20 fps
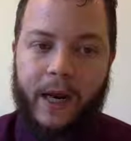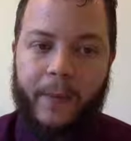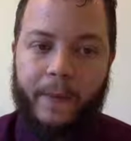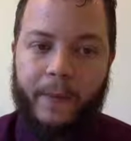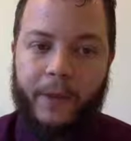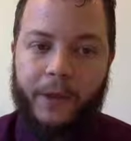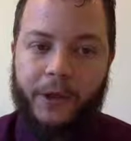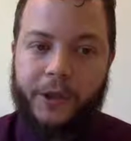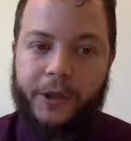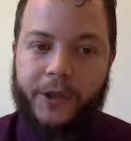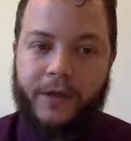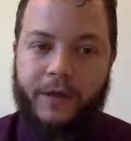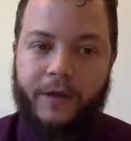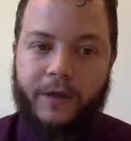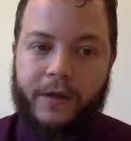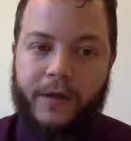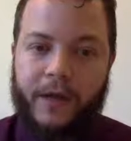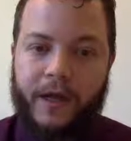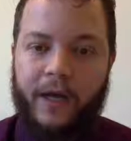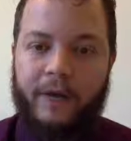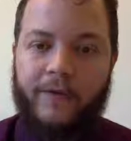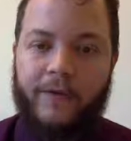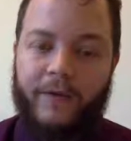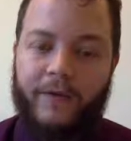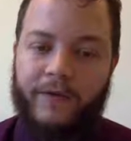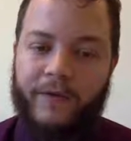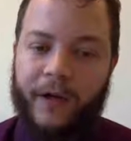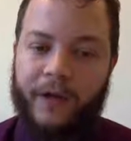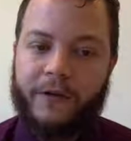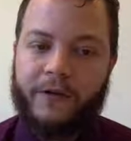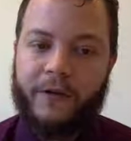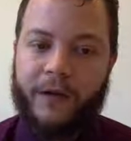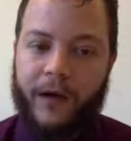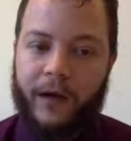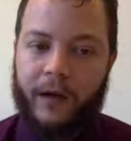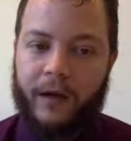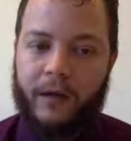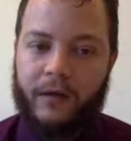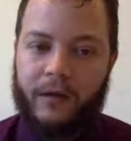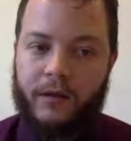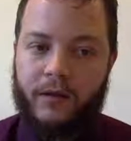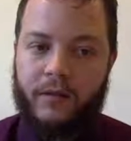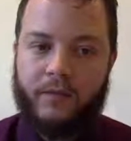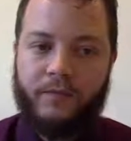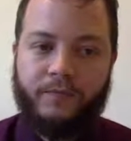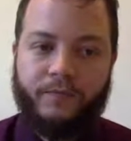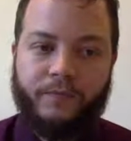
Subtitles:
numbers that are inside of this vector x.